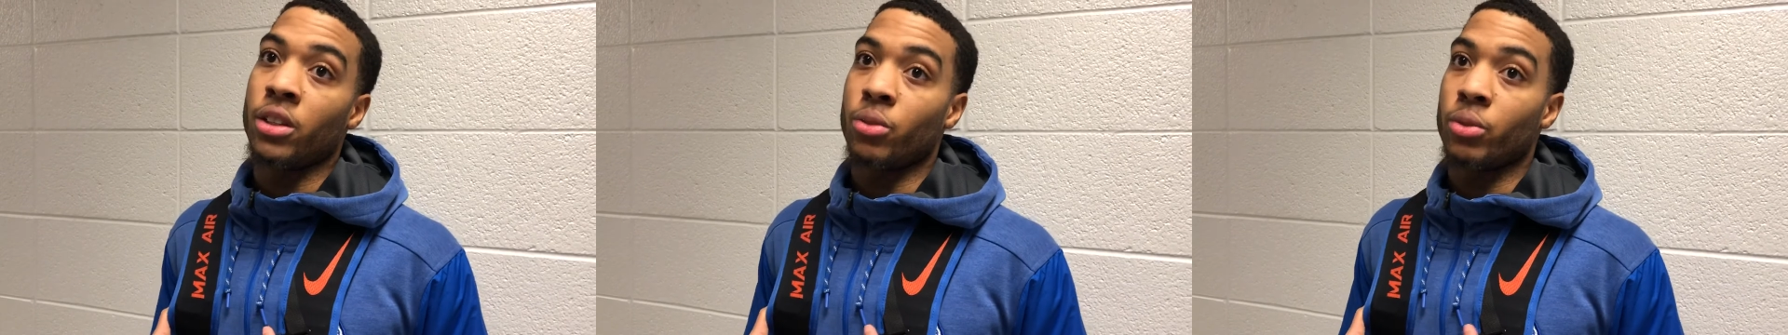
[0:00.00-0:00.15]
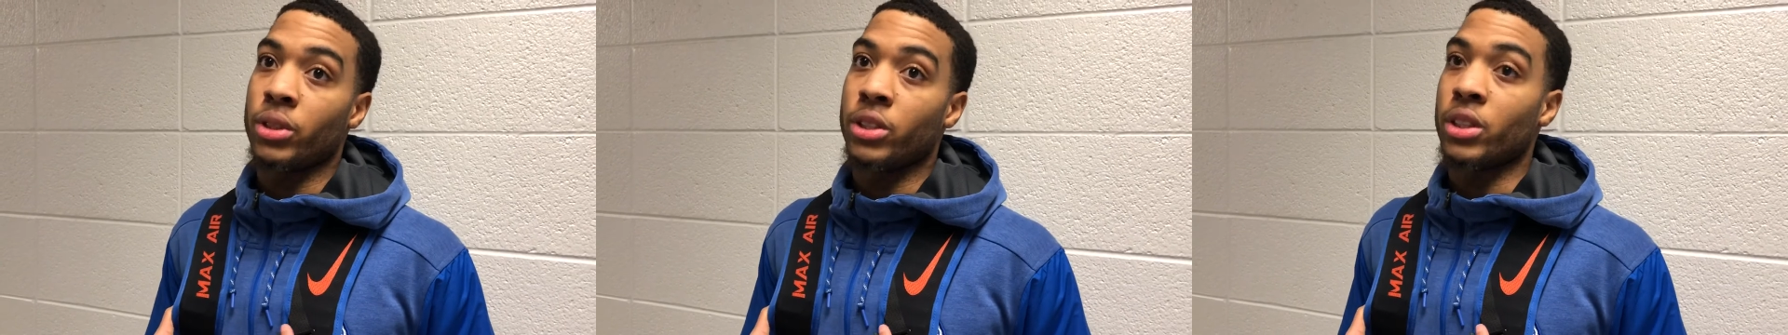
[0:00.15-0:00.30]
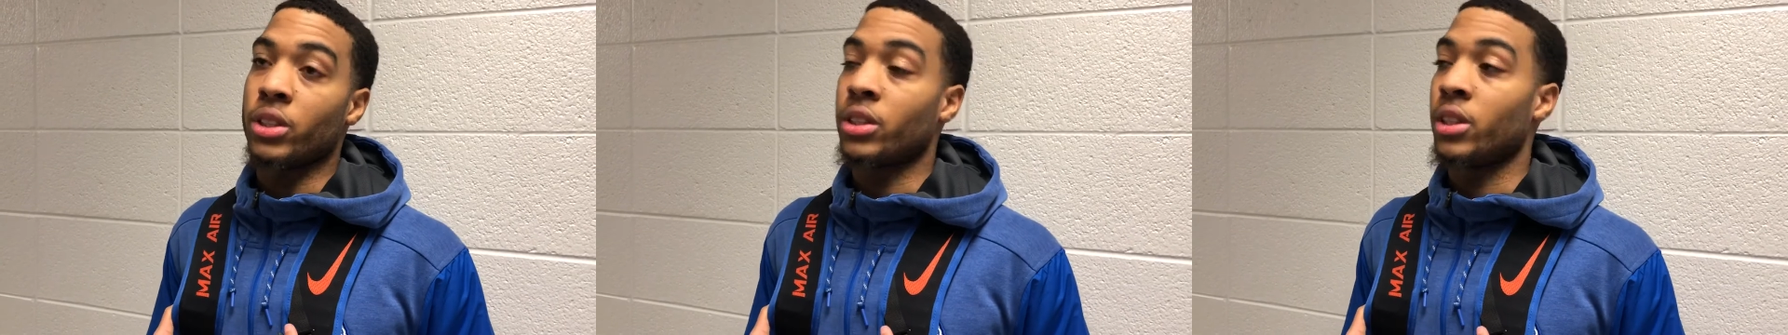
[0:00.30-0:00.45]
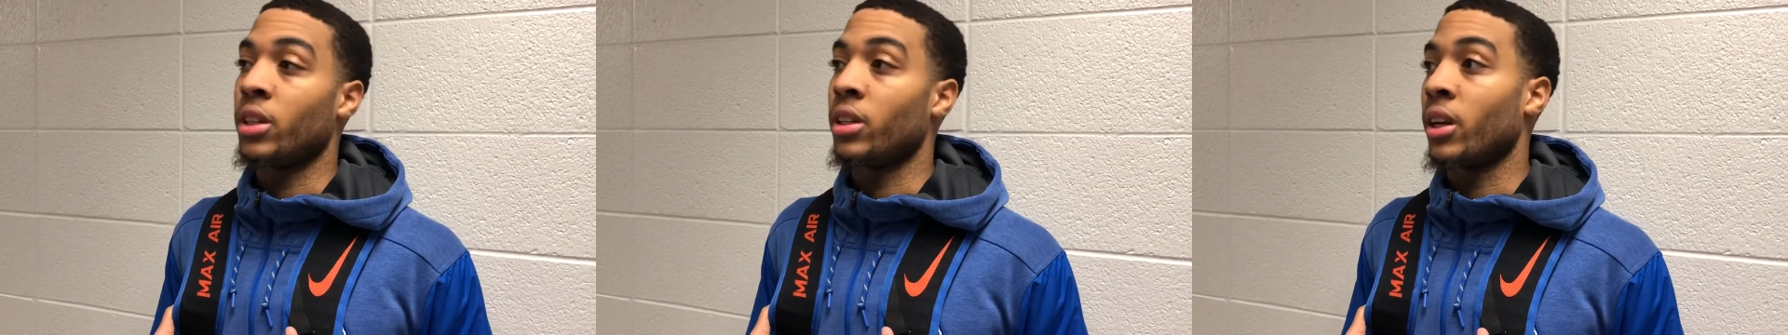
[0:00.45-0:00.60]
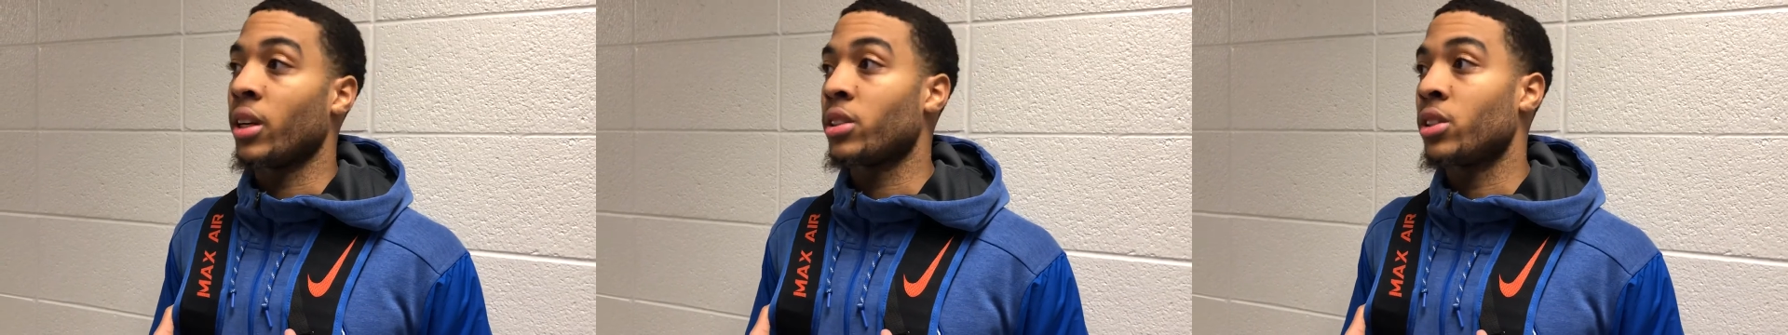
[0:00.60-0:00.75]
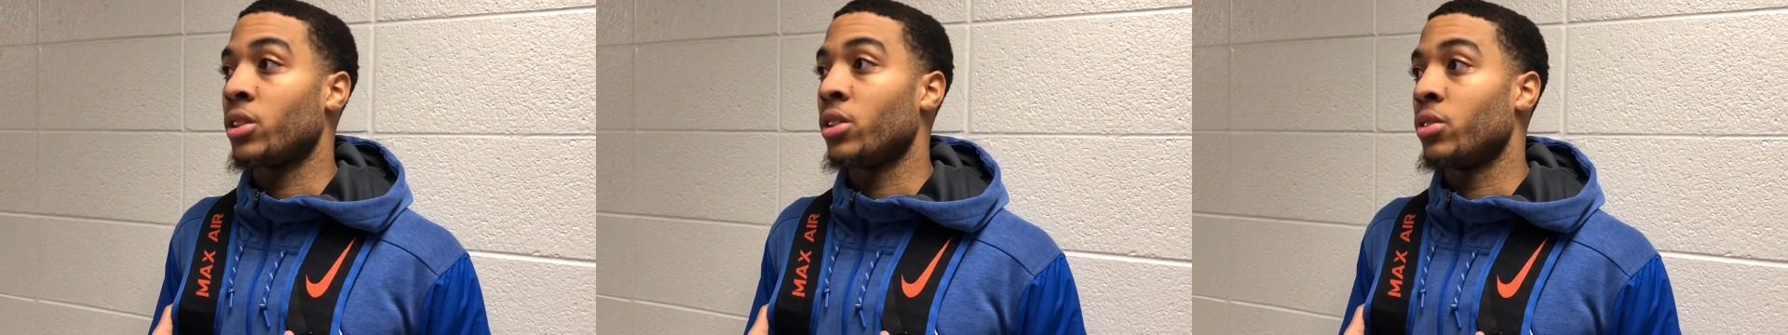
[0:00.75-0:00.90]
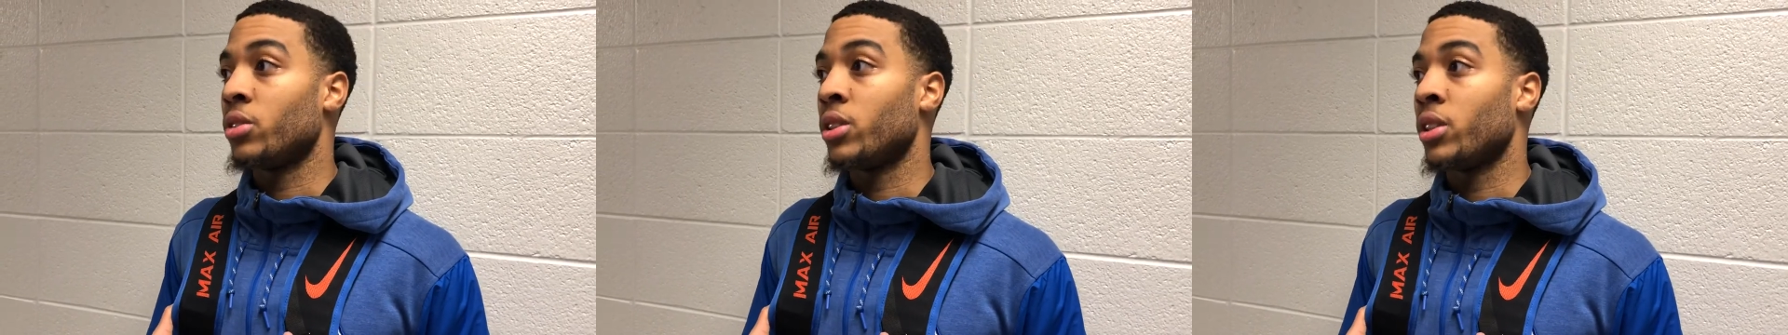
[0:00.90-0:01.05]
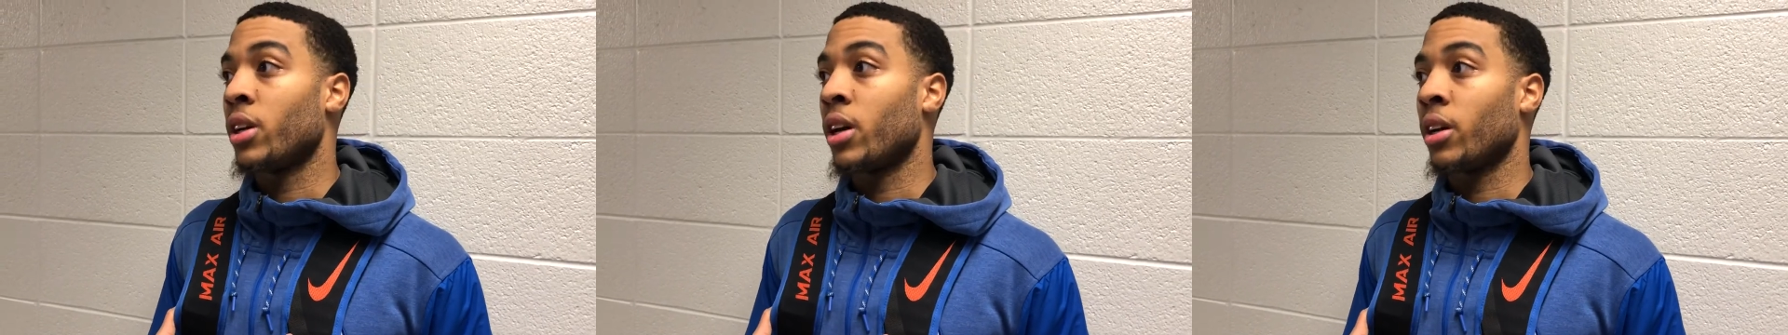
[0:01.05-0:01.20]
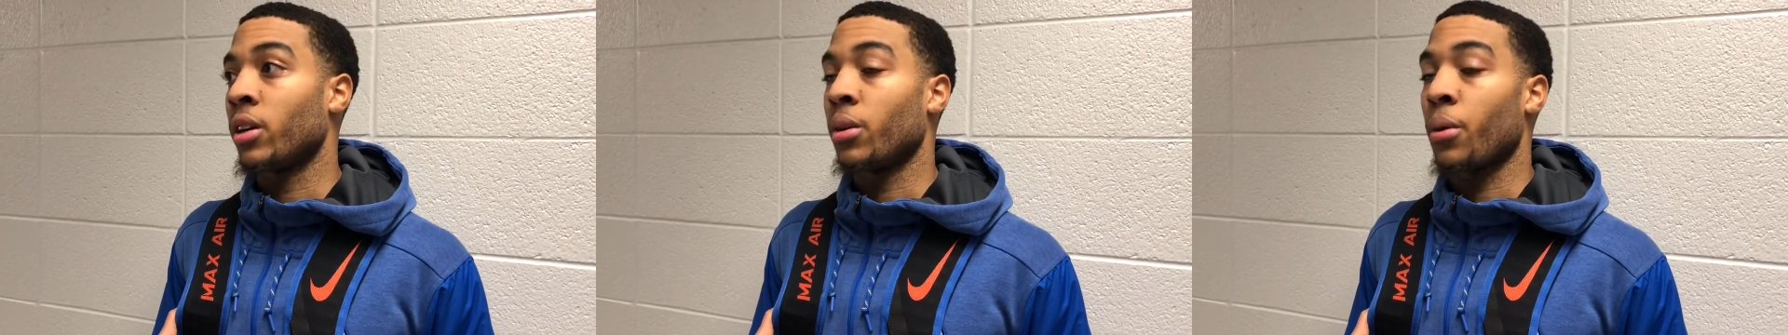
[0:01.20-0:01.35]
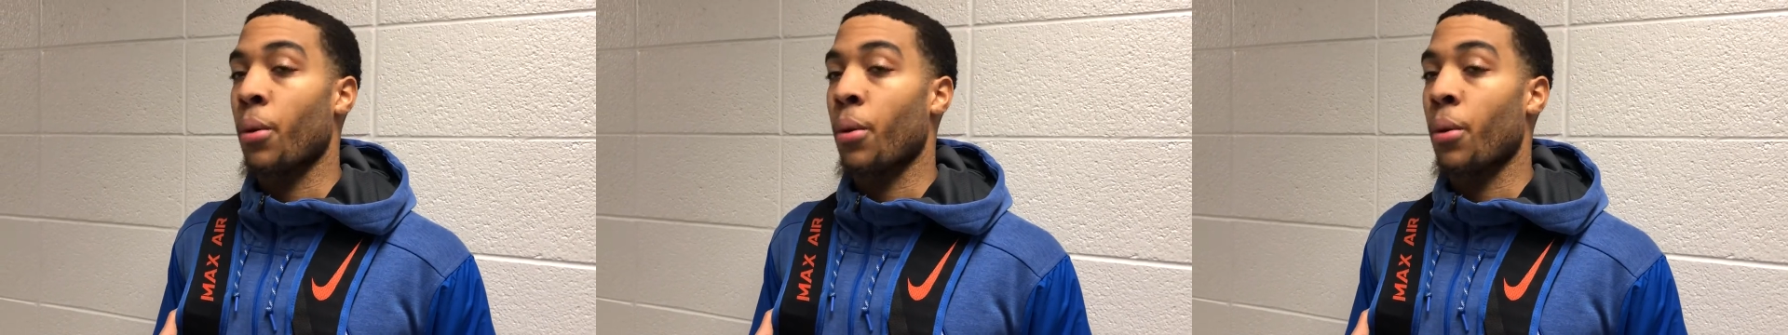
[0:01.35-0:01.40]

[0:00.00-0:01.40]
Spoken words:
We just didn't execute tonight.